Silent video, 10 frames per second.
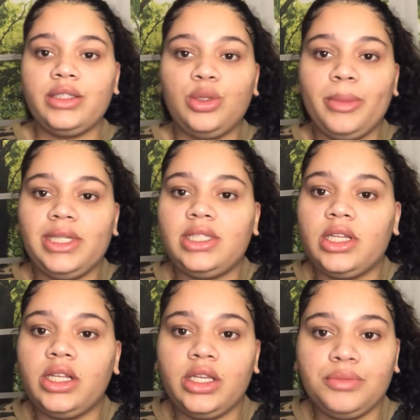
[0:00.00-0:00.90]

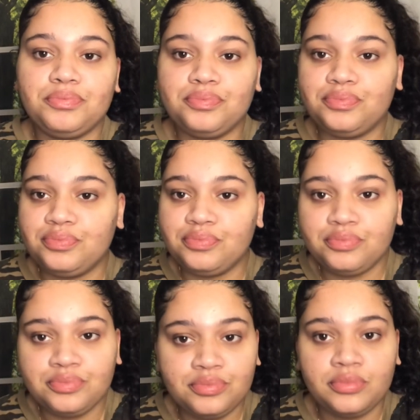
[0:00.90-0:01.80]
basically
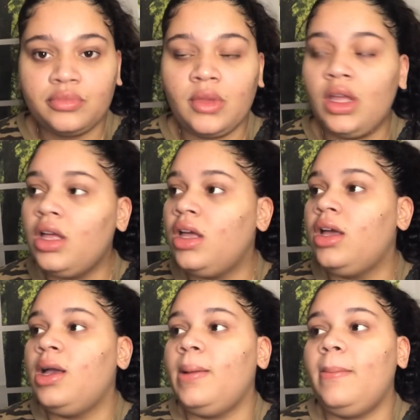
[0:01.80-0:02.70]

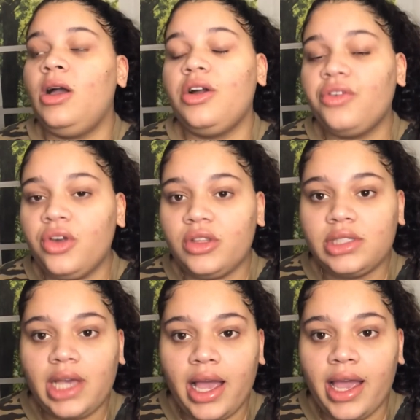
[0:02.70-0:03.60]
I'm hungry all the
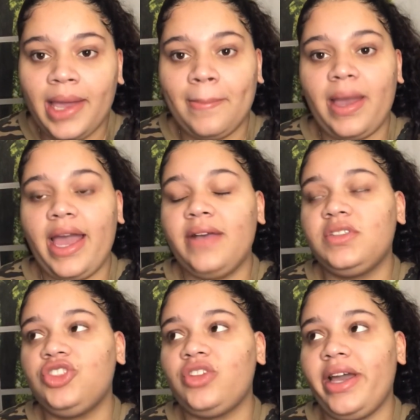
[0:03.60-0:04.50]
time. I have
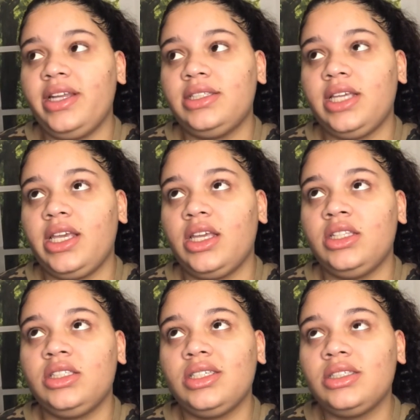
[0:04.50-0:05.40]
to try to take
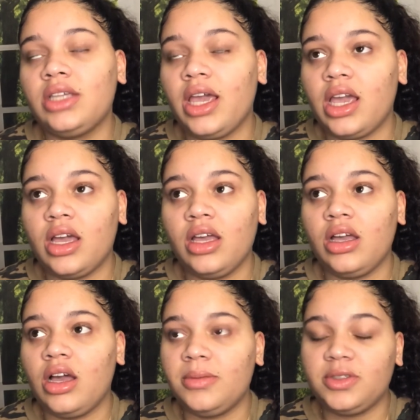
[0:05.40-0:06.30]
in 6 to 8
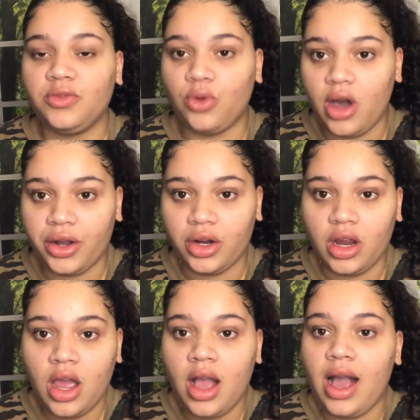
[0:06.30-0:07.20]
cups of water.
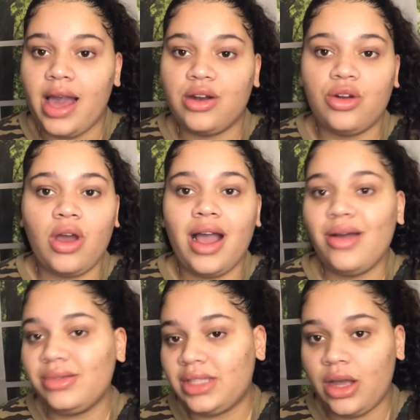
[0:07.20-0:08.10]
I don't know
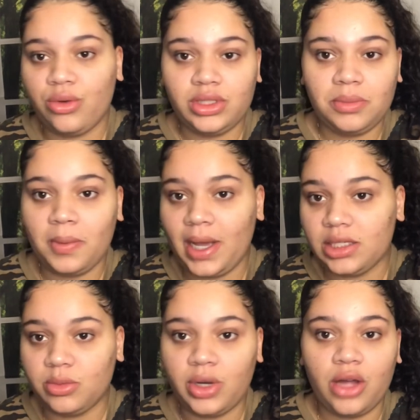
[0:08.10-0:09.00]
how is that going to be
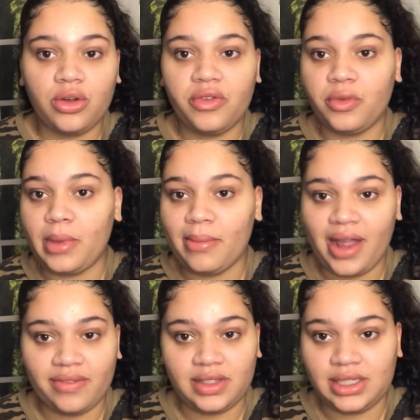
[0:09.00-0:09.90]
possible, and I don't even remember
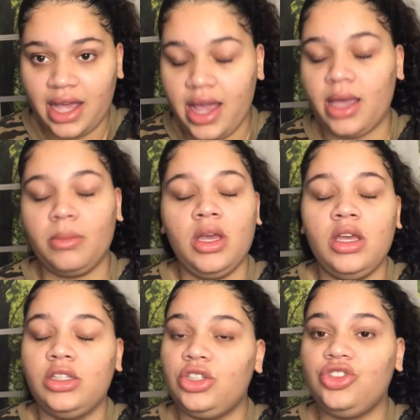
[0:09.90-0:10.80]
half the time
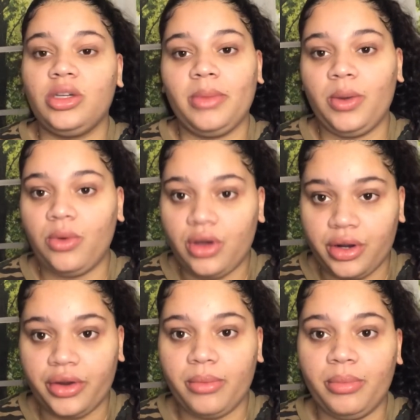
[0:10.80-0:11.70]
to drink my
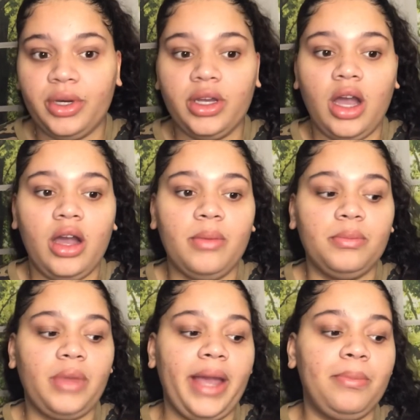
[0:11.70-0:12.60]
water. But
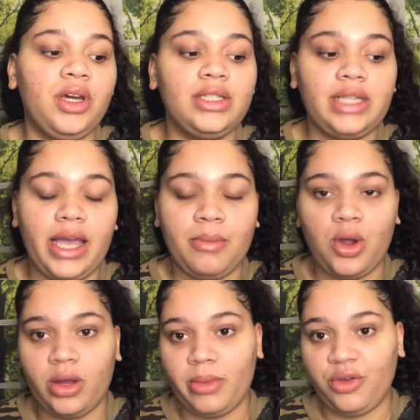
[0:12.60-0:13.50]
I put a timer
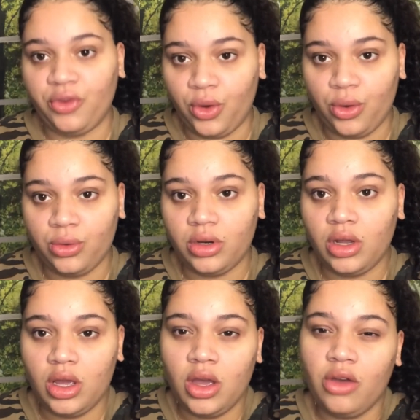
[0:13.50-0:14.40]
on my phone
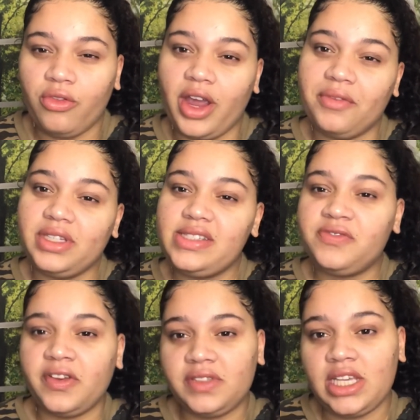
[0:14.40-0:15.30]
for every
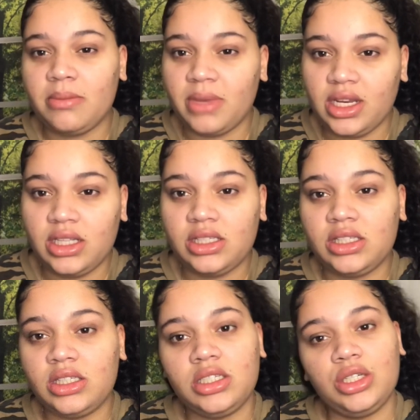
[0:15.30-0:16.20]
15
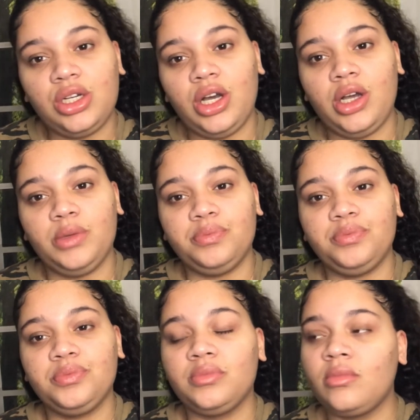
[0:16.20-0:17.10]
minutes to
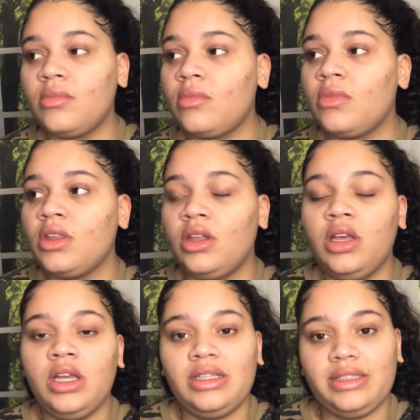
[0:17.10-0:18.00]

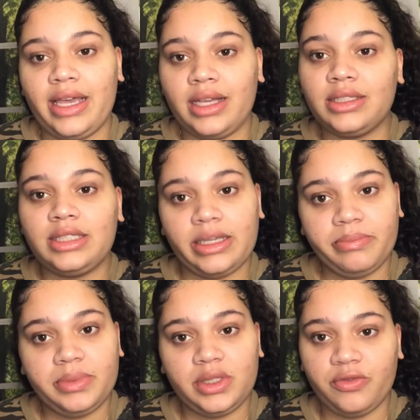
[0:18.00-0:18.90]
take
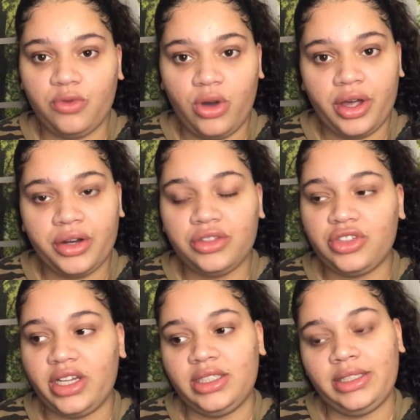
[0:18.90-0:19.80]
sips of water,
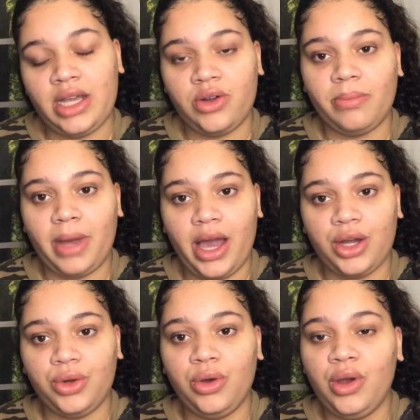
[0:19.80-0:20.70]
trying to down a
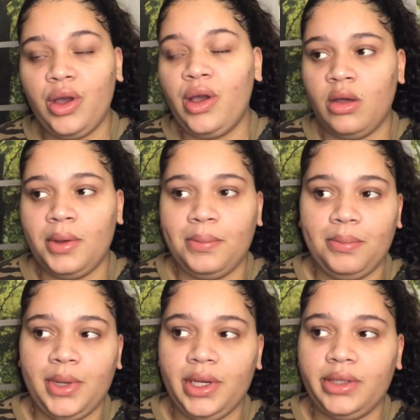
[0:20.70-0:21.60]
bottle.
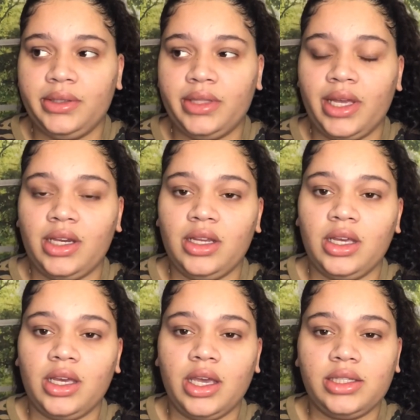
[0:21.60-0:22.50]
But then
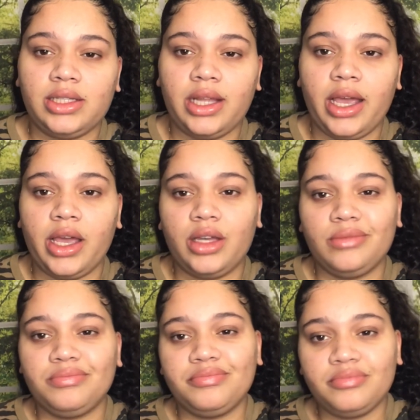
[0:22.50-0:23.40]
it gets like,
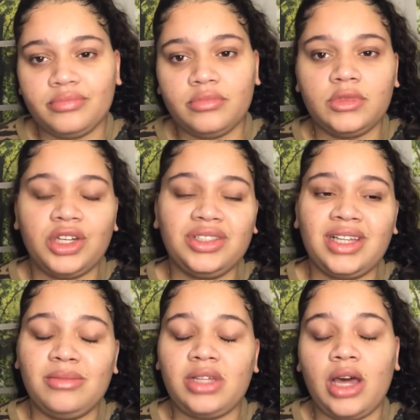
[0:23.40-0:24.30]
there's
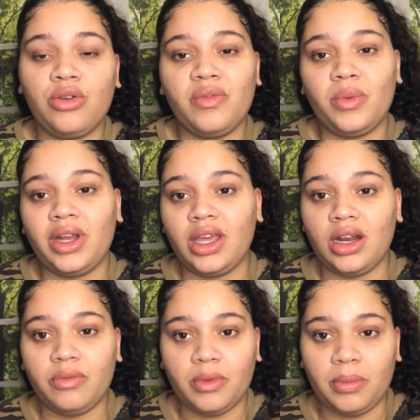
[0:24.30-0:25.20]
times that I don't even want to get
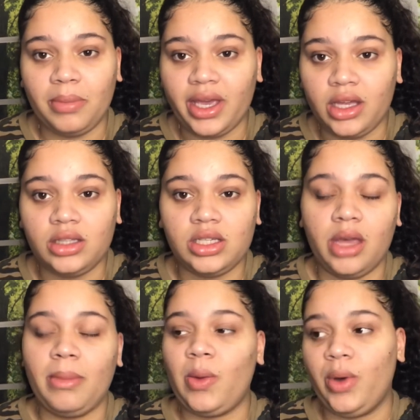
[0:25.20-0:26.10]
up from bed to
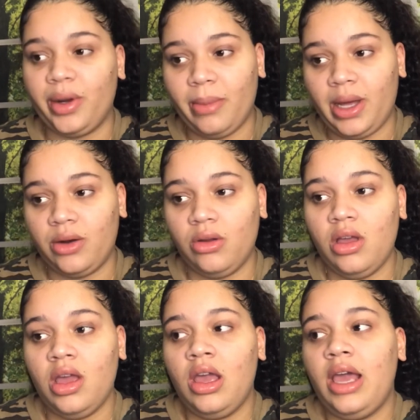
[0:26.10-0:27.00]
get my water bottle.
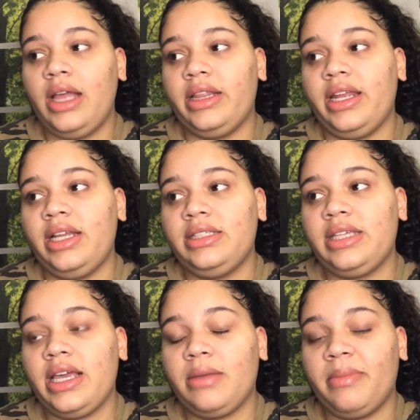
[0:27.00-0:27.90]
And then I
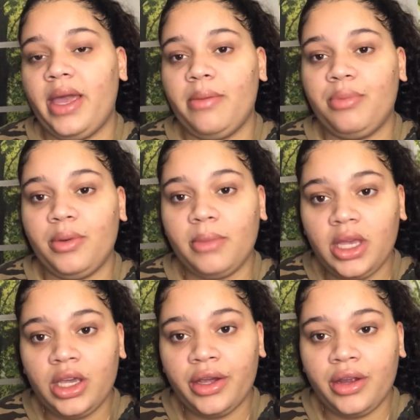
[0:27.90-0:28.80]
take my
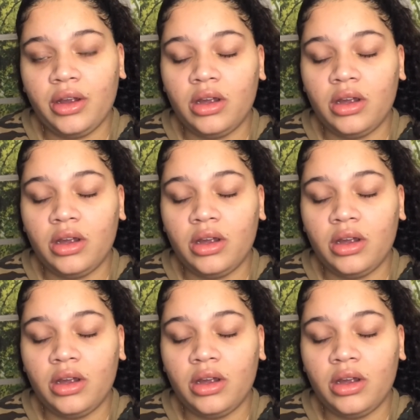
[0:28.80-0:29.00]
Premier,